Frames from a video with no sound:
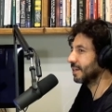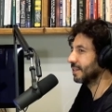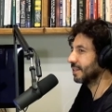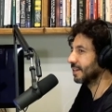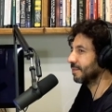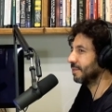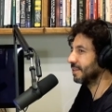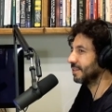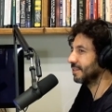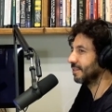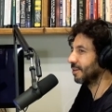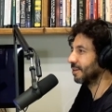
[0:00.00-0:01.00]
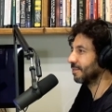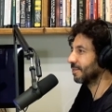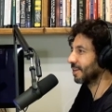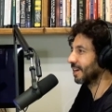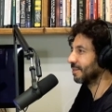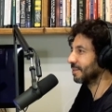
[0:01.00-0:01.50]
that thing we already
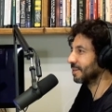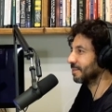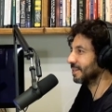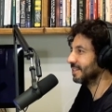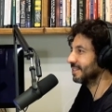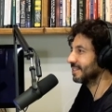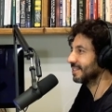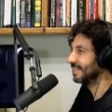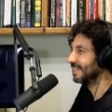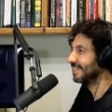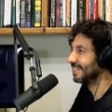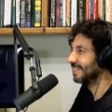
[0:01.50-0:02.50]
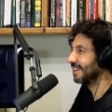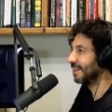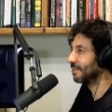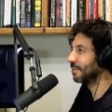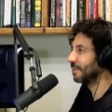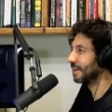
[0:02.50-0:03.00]
forgot what it was.
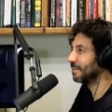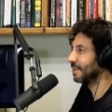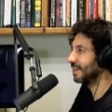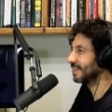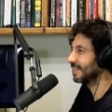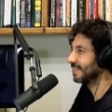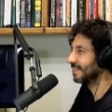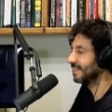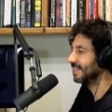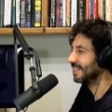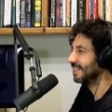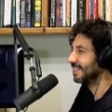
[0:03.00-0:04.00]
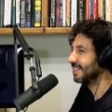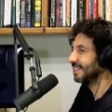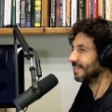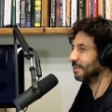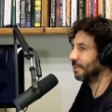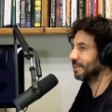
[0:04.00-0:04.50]
Oh, we back. should write our
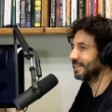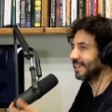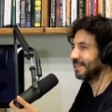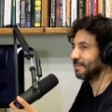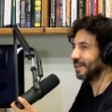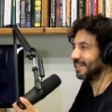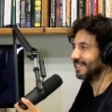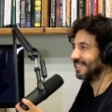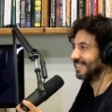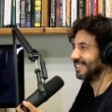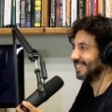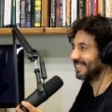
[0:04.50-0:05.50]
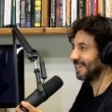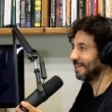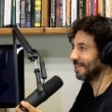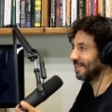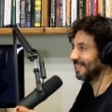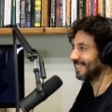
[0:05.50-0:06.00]
pilot. What was that about? It
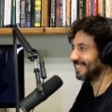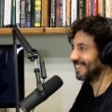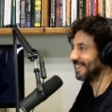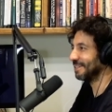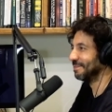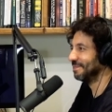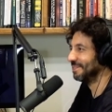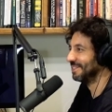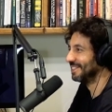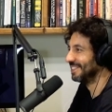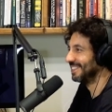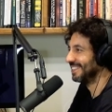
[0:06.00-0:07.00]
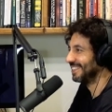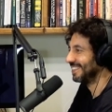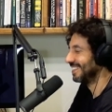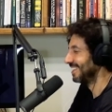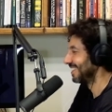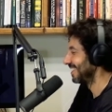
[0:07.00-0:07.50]
sounded good at the time. What was the pilot?
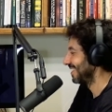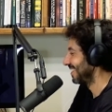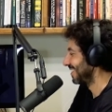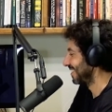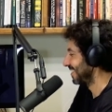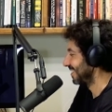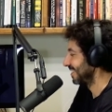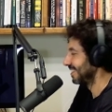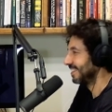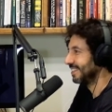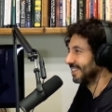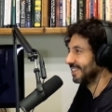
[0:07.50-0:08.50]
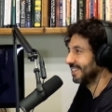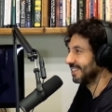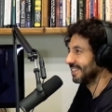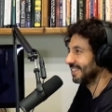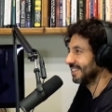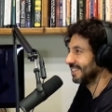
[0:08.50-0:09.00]
Um, what,
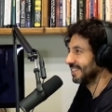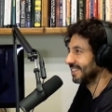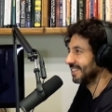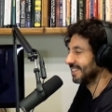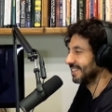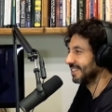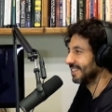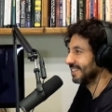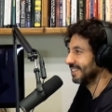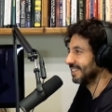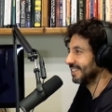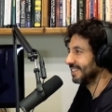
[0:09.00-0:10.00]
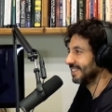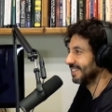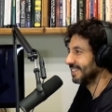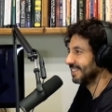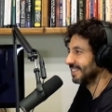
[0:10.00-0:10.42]
uh, oh God, we